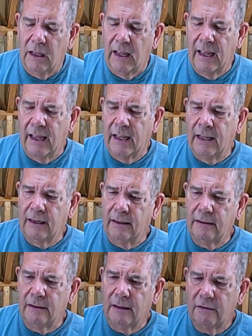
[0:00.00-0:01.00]

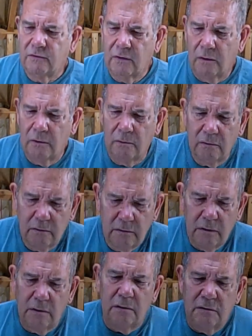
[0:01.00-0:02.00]
And so,
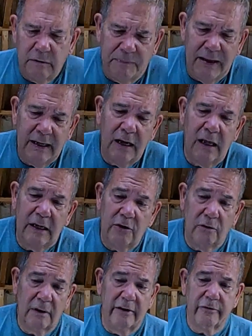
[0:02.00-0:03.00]
depending on
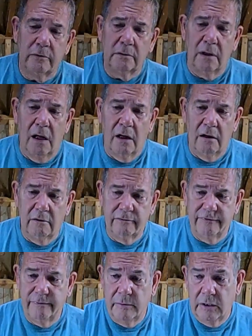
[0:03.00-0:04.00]
your level of
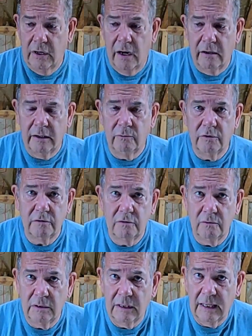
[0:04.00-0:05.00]
familiarity with
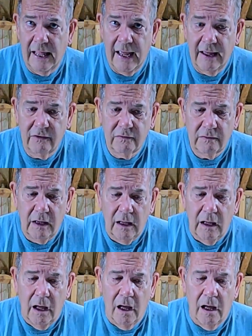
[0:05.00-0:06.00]
doing glass,
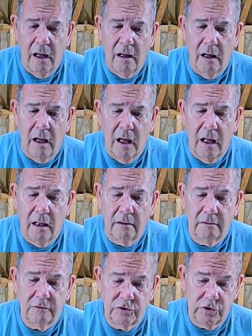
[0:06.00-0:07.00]

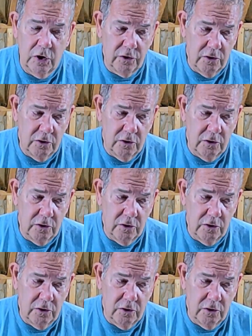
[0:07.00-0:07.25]
I'll show